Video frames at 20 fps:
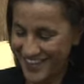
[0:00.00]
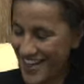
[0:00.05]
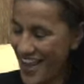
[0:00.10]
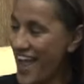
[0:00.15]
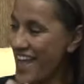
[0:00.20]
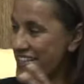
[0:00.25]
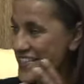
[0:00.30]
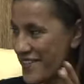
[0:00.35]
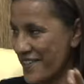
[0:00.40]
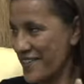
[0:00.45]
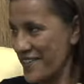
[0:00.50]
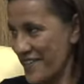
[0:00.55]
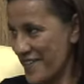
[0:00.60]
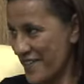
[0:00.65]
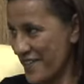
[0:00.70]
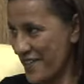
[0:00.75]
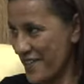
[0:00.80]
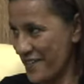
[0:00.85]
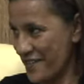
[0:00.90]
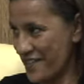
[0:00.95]
answering
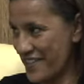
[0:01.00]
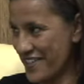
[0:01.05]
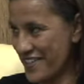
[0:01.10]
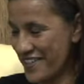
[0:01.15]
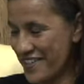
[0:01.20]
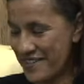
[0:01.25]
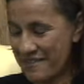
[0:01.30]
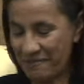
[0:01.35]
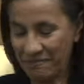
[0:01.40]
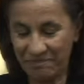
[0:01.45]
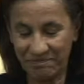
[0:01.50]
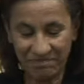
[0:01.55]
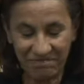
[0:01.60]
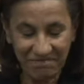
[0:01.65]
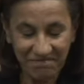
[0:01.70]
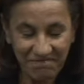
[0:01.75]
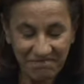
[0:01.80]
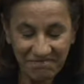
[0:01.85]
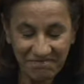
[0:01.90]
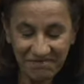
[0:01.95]
service.
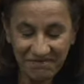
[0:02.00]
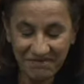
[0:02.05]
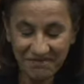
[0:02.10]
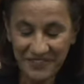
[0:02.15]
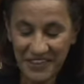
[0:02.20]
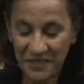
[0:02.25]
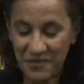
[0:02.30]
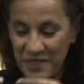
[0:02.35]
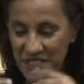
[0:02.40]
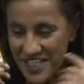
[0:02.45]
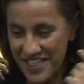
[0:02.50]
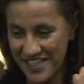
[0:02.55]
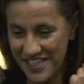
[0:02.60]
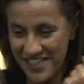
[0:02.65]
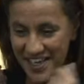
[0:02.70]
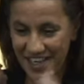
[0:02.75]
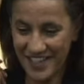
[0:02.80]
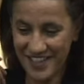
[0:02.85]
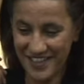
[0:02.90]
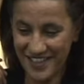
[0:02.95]
We
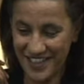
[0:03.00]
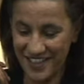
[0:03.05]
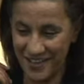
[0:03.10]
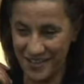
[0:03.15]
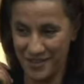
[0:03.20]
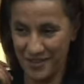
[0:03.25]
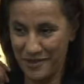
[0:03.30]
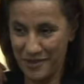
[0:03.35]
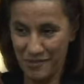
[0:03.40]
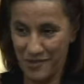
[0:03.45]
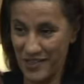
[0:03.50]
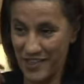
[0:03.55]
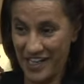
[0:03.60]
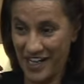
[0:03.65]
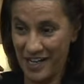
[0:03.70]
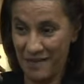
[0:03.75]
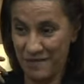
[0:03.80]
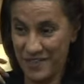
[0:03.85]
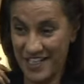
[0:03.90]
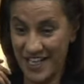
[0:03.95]
just say, good
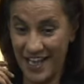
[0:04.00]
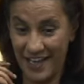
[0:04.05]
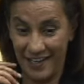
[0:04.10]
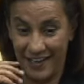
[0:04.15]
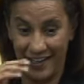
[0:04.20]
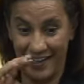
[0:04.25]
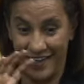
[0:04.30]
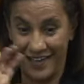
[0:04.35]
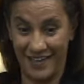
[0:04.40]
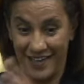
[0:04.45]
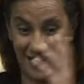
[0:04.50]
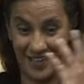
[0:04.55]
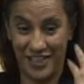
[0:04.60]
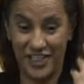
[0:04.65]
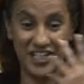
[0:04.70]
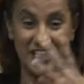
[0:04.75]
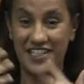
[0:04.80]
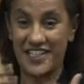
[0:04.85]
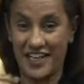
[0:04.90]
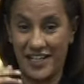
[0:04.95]
morning, Amsale, and then
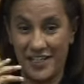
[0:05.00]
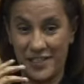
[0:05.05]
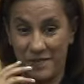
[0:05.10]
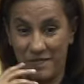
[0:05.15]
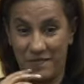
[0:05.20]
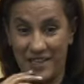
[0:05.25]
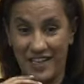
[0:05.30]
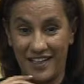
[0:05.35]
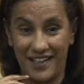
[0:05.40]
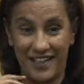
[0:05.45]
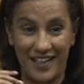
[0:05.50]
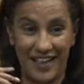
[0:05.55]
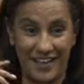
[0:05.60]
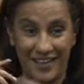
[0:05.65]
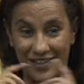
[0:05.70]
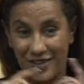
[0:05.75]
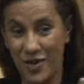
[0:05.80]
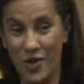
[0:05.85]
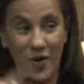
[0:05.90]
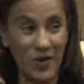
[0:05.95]
she tells me
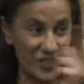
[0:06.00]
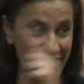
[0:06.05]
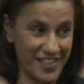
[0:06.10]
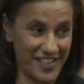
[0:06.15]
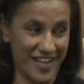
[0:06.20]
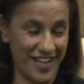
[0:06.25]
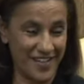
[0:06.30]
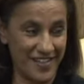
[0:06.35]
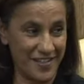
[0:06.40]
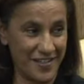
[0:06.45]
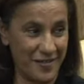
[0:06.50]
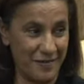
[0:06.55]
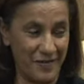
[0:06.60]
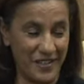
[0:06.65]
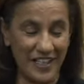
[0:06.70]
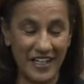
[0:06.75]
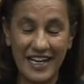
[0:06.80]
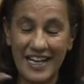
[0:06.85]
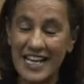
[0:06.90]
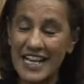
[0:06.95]
and call this
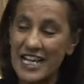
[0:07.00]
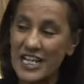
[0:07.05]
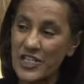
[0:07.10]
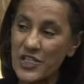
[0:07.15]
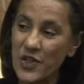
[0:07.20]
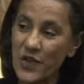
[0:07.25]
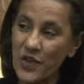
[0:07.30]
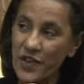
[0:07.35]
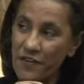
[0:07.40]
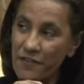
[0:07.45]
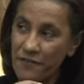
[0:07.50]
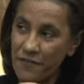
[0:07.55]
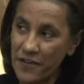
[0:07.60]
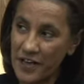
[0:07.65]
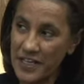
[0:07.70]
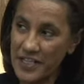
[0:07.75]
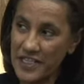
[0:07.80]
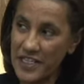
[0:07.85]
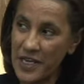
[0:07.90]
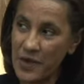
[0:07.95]
customer. So the
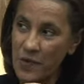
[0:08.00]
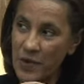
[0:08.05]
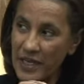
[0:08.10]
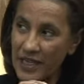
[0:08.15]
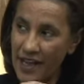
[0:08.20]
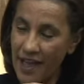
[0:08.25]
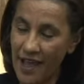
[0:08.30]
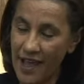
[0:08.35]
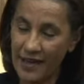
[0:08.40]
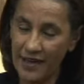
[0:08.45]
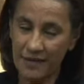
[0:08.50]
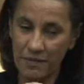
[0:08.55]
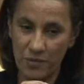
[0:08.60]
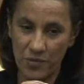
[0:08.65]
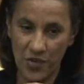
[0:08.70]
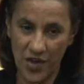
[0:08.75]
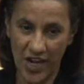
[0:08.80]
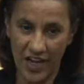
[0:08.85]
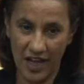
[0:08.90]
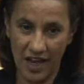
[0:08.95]
first thing when the ad
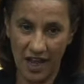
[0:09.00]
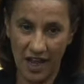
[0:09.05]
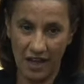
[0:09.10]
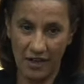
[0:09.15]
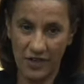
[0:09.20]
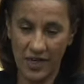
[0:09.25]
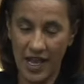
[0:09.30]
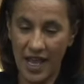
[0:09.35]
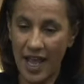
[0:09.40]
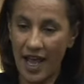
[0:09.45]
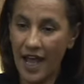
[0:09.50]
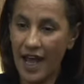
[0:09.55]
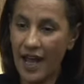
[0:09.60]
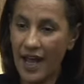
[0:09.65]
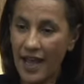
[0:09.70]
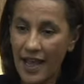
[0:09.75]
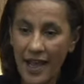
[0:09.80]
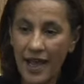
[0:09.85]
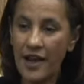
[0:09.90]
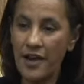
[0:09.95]
break out,
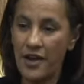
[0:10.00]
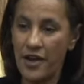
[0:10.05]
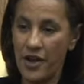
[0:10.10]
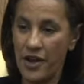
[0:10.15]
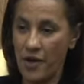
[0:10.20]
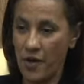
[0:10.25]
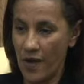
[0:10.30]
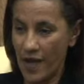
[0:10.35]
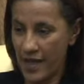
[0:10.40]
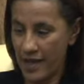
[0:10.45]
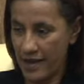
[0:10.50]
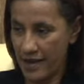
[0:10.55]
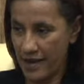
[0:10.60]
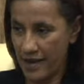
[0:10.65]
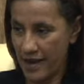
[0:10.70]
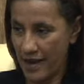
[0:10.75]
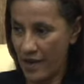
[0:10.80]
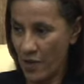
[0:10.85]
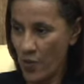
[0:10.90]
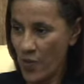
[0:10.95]
I had no
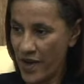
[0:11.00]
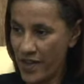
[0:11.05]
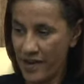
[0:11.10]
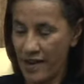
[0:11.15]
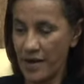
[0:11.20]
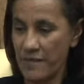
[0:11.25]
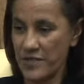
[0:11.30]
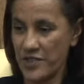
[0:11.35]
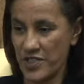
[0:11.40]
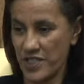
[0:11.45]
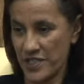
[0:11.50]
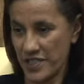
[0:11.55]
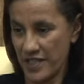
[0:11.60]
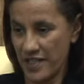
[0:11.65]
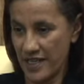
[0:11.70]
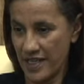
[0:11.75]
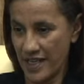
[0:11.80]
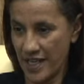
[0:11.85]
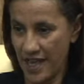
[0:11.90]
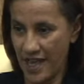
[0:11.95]
idea whether I'm just
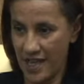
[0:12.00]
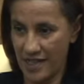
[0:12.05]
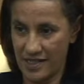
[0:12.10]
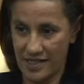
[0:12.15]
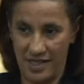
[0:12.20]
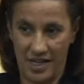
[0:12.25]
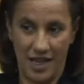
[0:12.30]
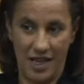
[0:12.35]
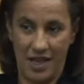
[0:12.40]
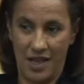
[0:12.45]
going to get